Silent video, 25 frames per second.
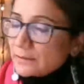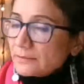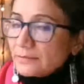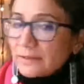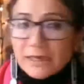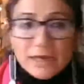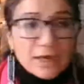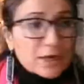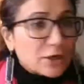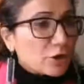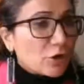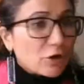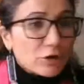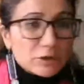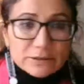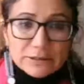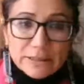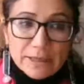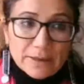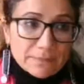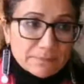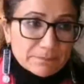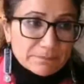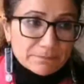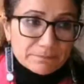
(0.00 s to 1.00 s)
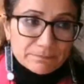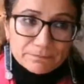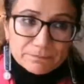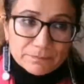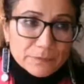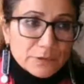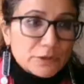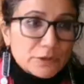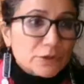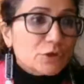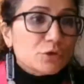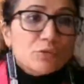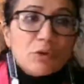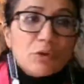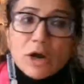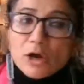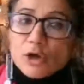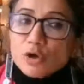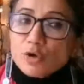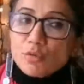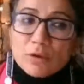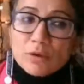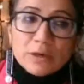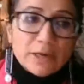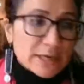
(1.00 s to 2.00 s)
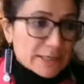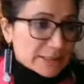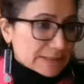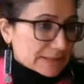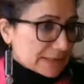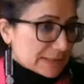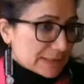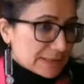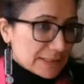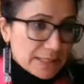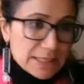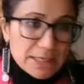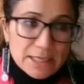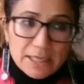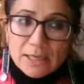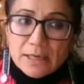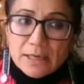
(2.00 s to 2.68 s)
they are not hmm. you are no less hmm.